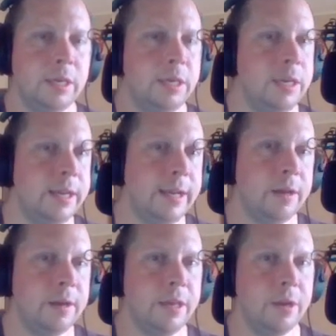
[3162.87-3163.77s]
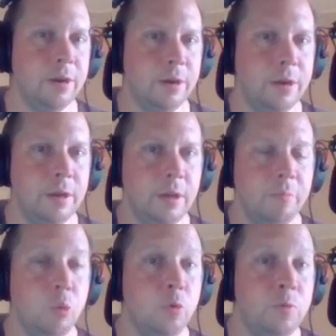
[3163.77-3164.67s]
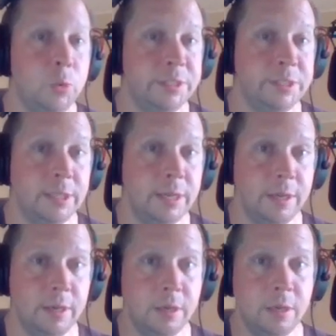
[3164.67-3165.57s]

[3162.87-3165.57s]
get out of here, move to a city.